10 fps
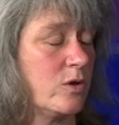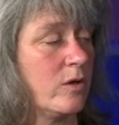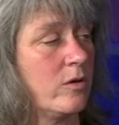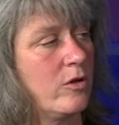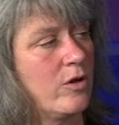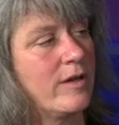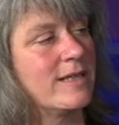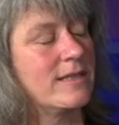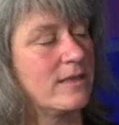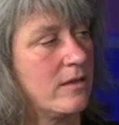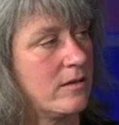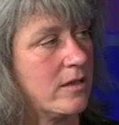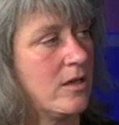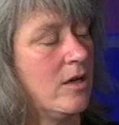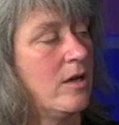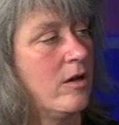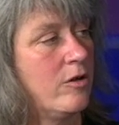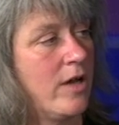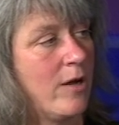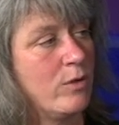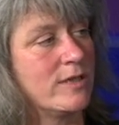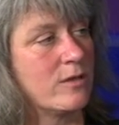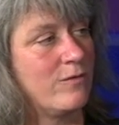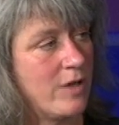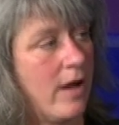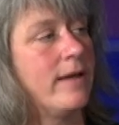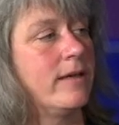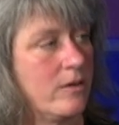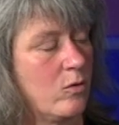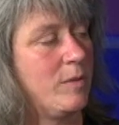they're not necessarily at risk of dying or being attacked.